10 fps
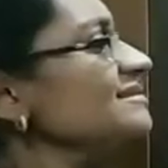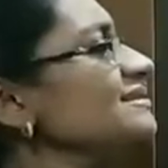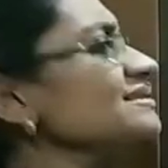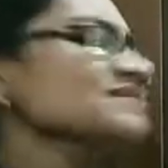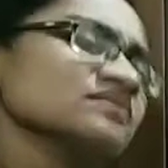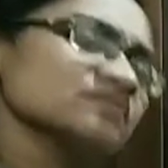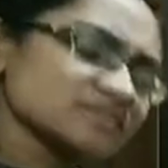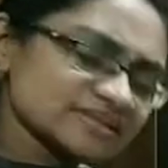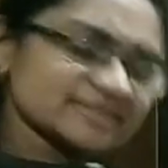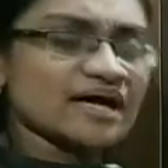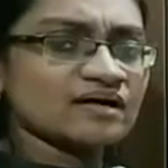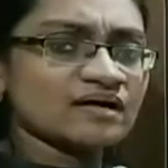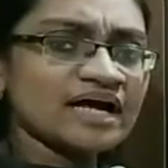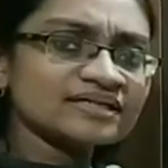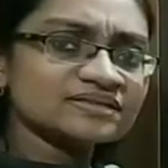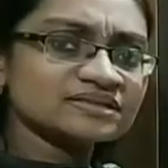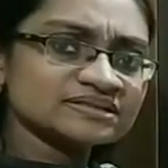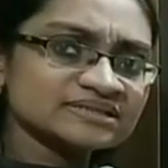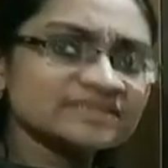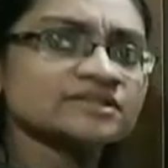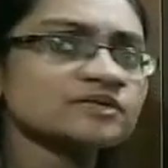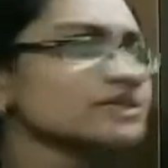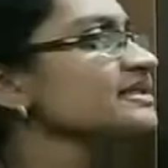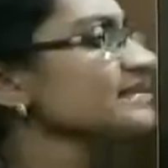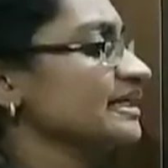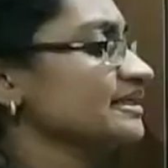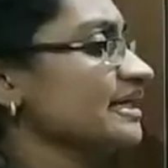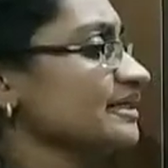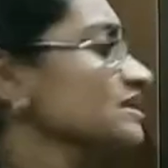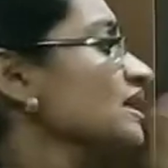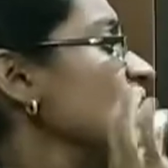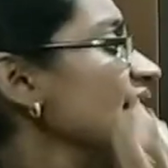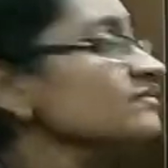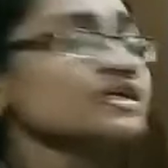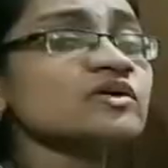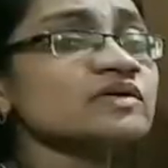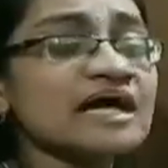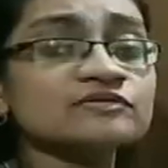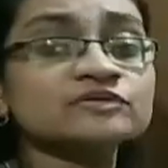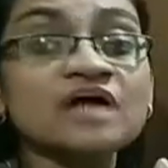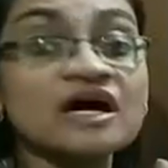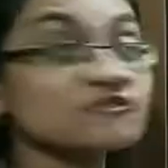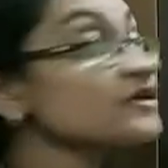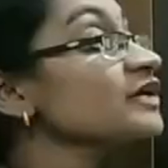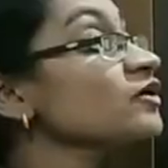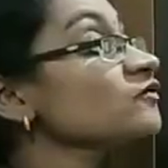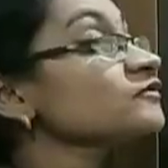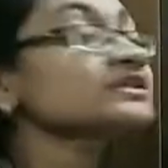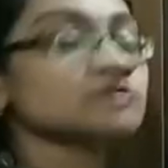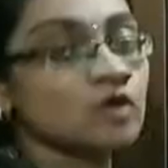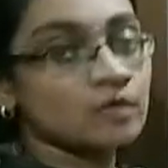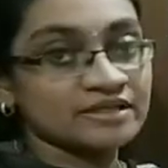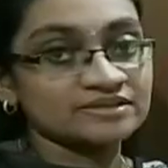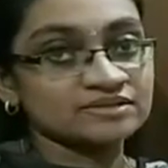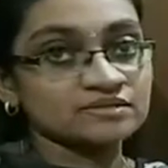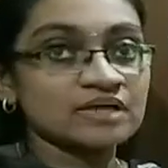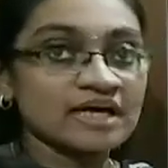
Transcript: this is star and just look it like that, and we don't have to afraid of these comets,